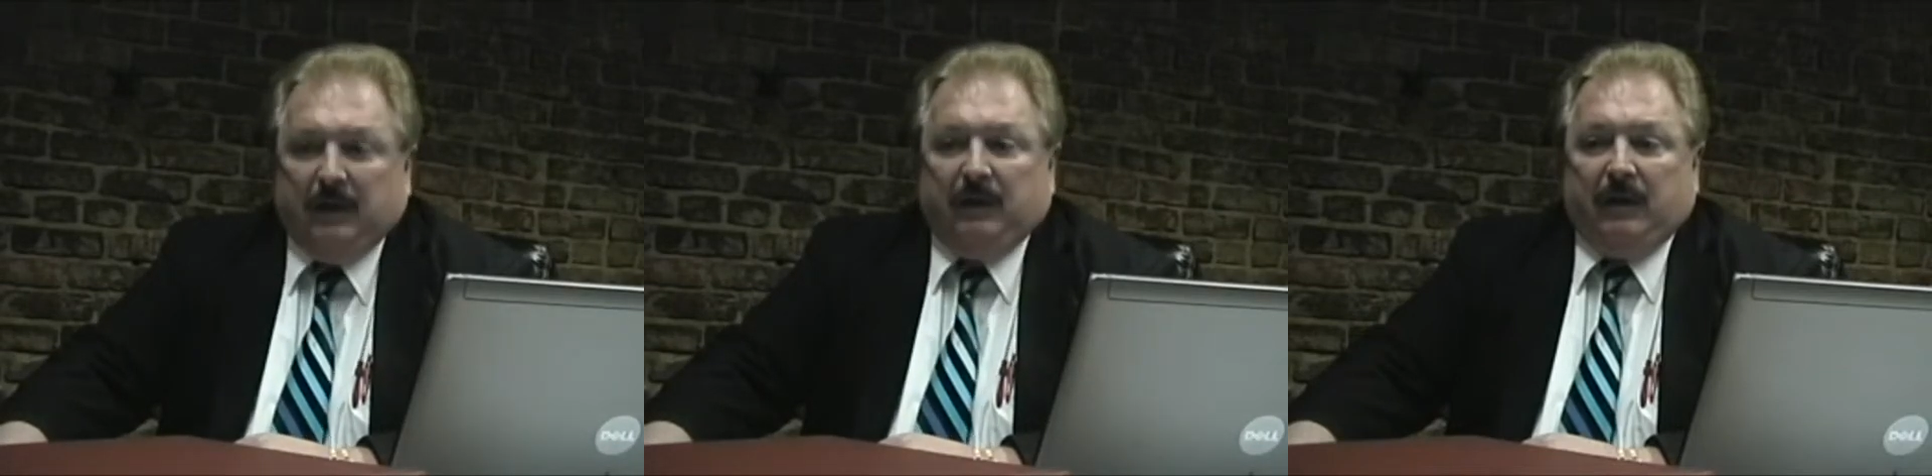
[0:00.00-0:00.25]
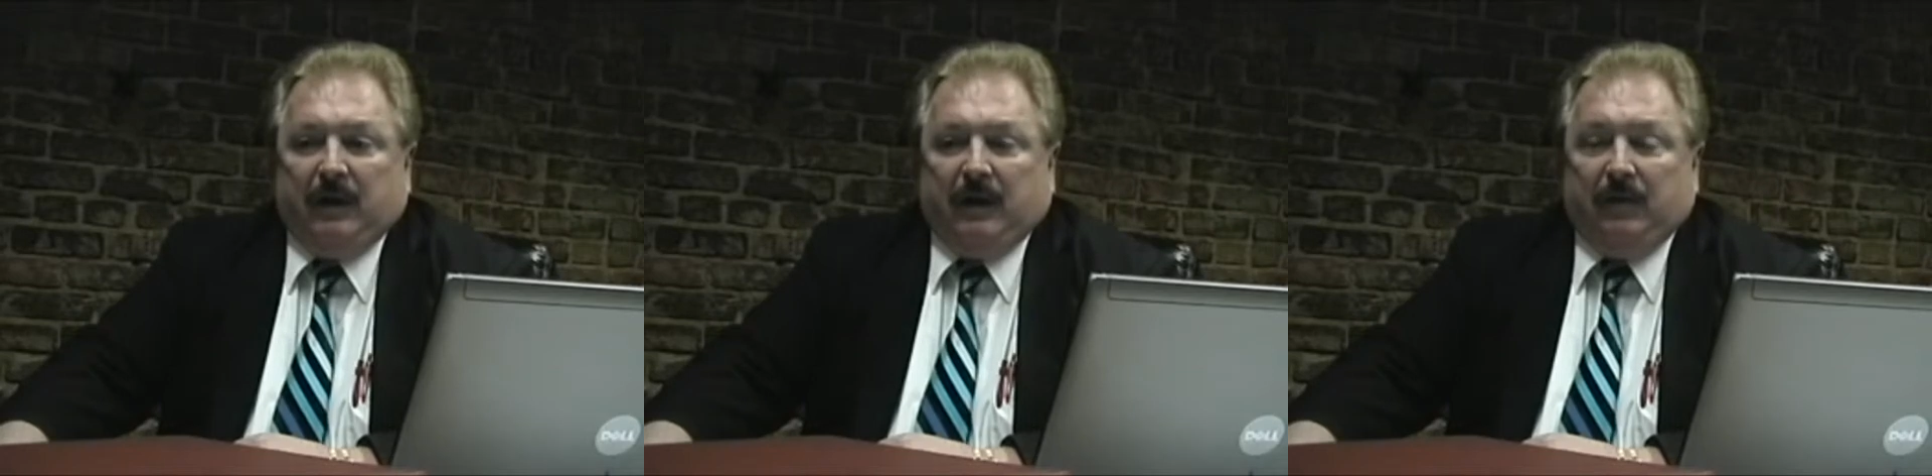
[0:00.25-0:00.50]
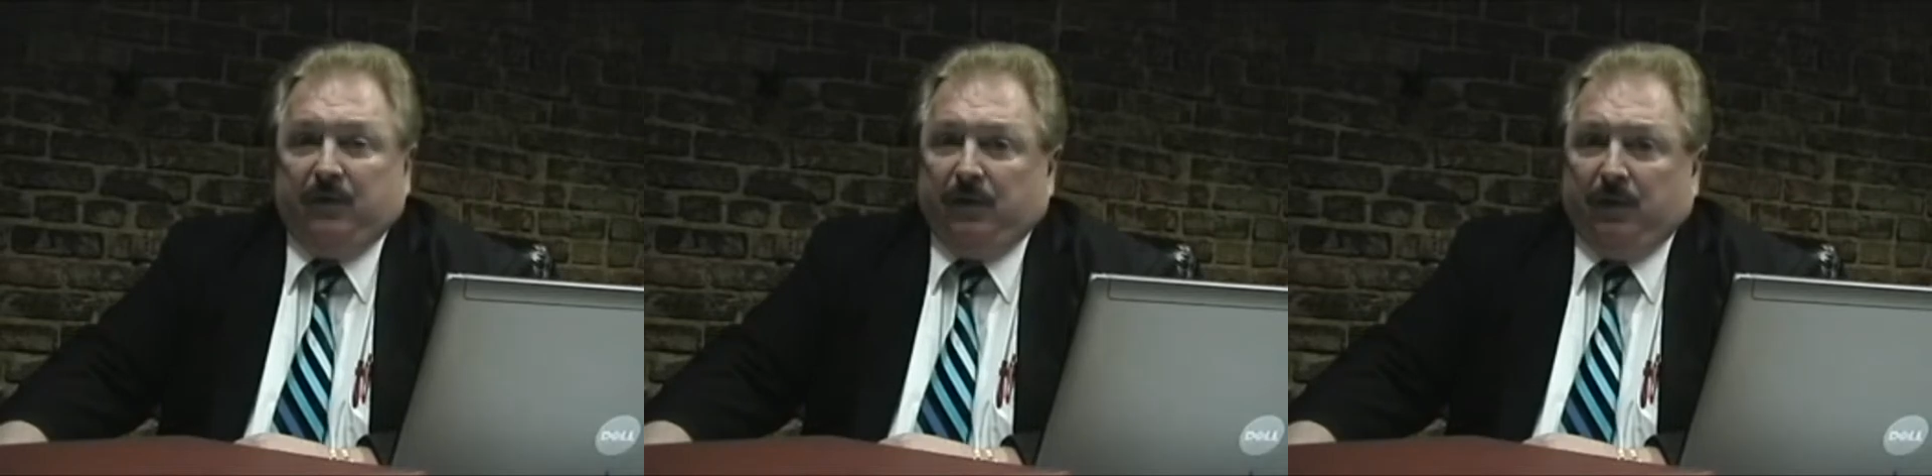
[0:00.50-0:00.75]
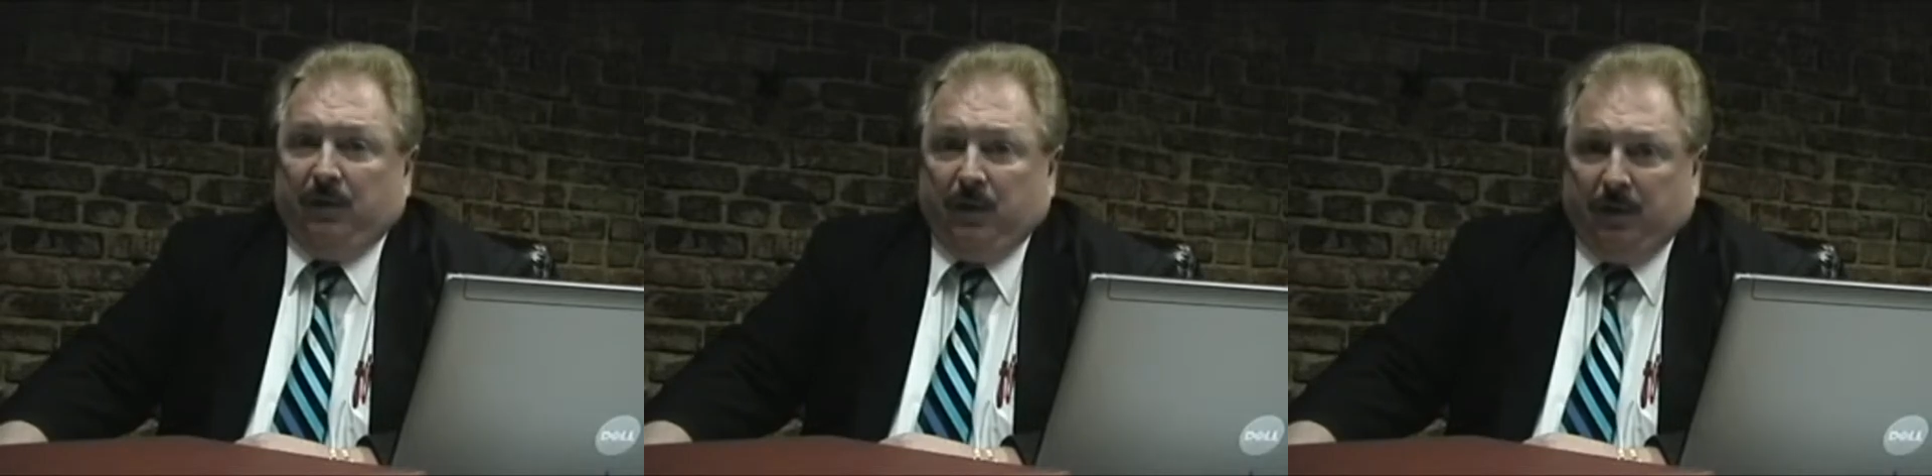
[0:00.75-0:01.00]
that I feel
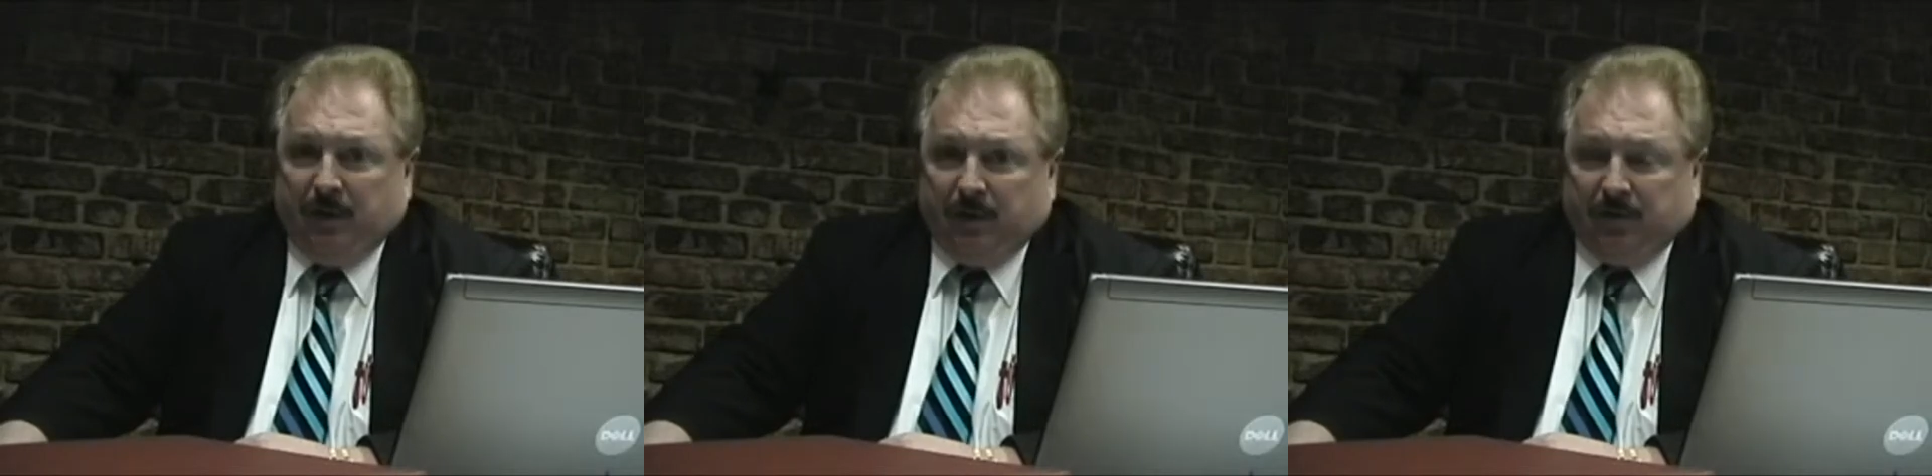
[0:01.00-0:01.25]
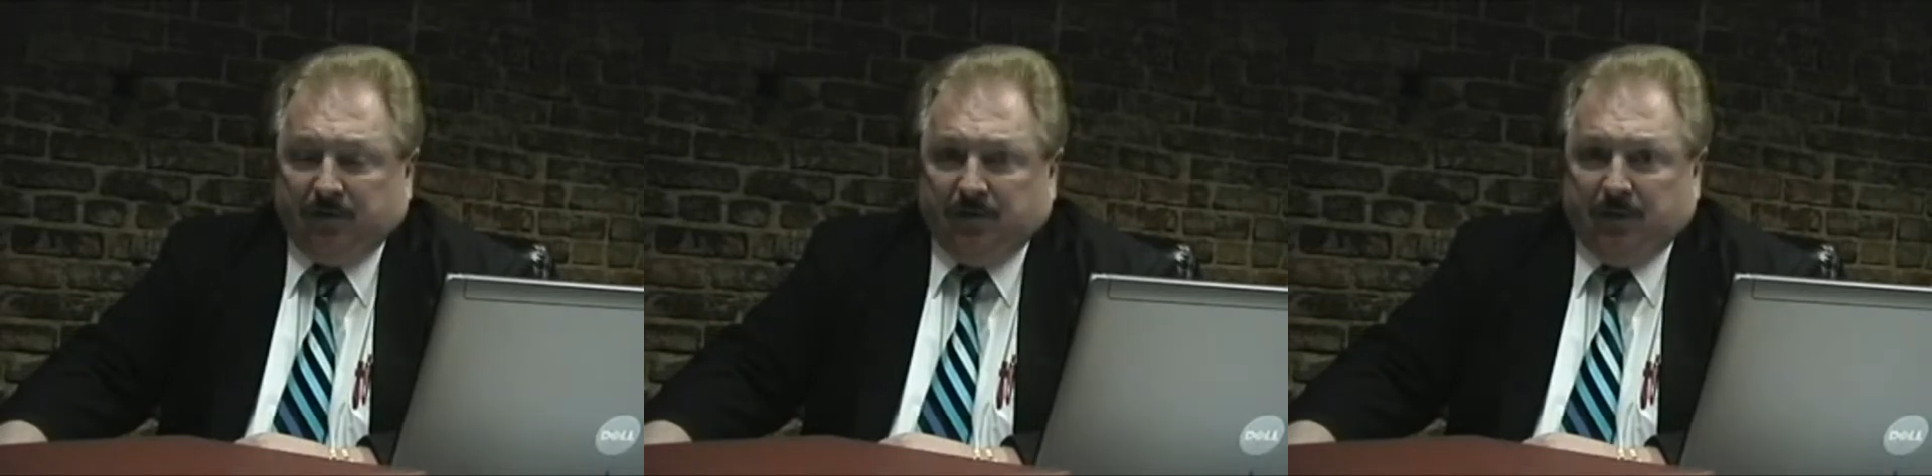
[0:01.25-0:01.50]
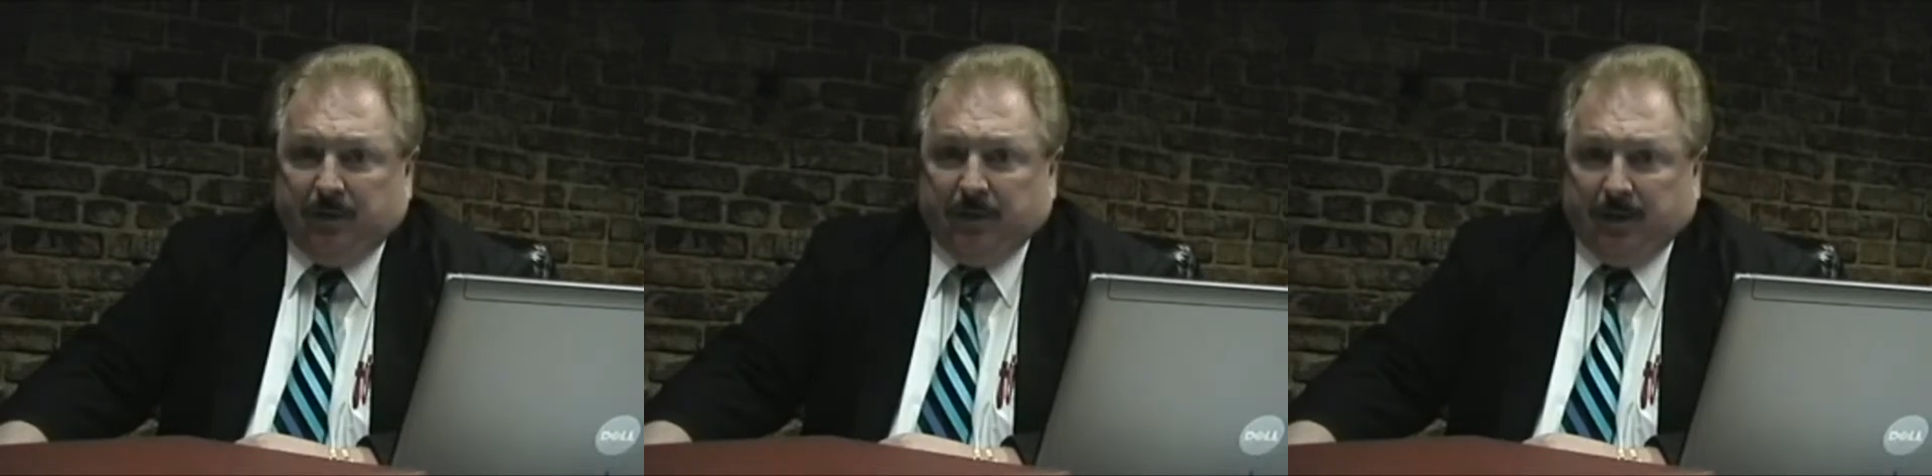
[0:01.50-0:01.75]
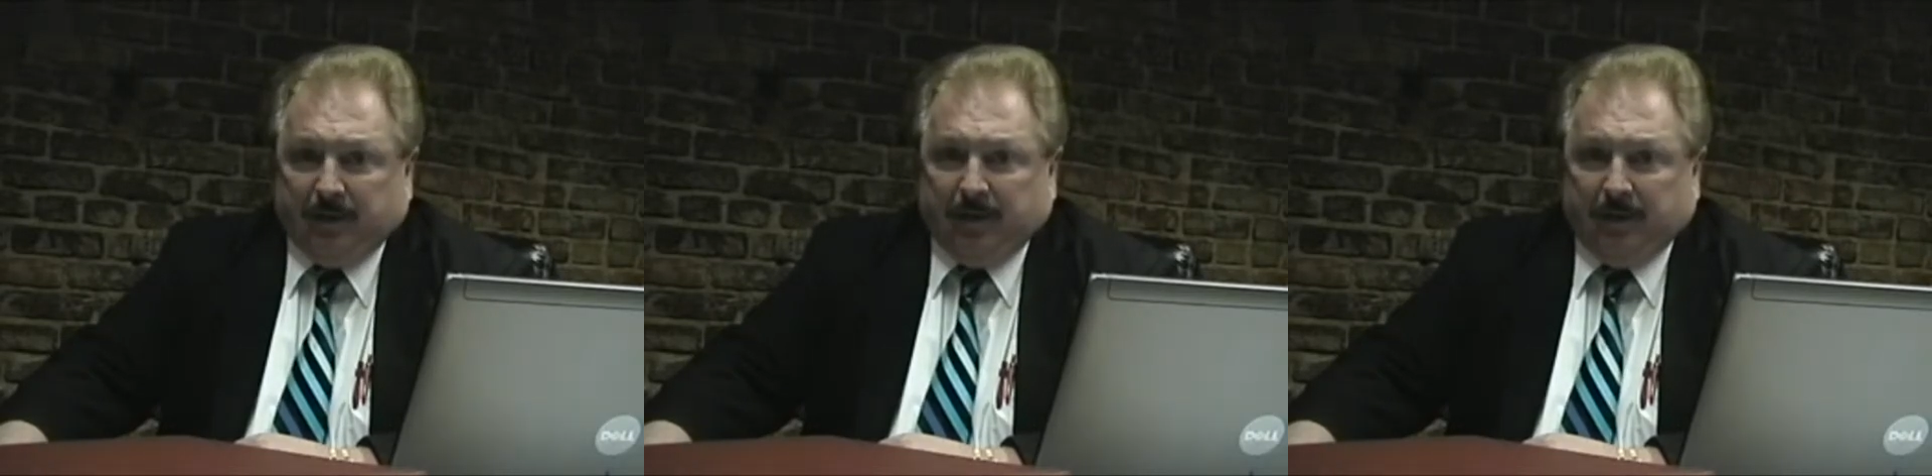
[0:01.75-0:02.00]
no one else could do
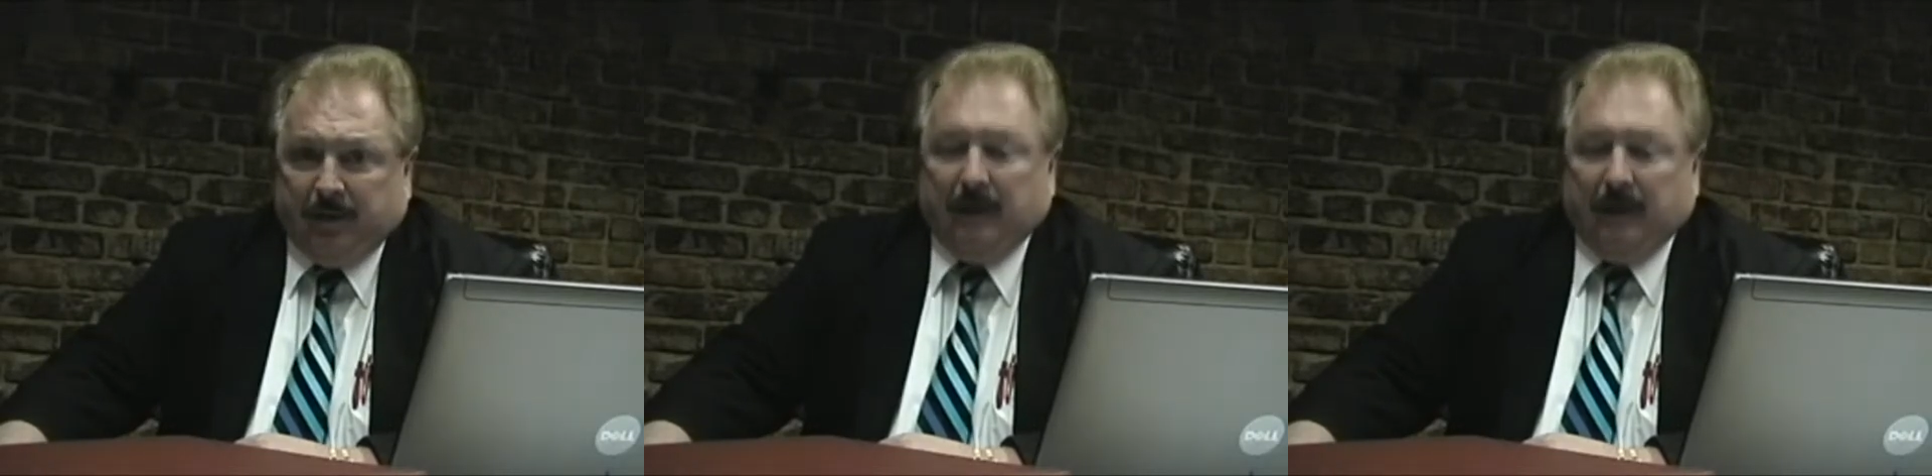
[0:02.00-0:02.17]
better,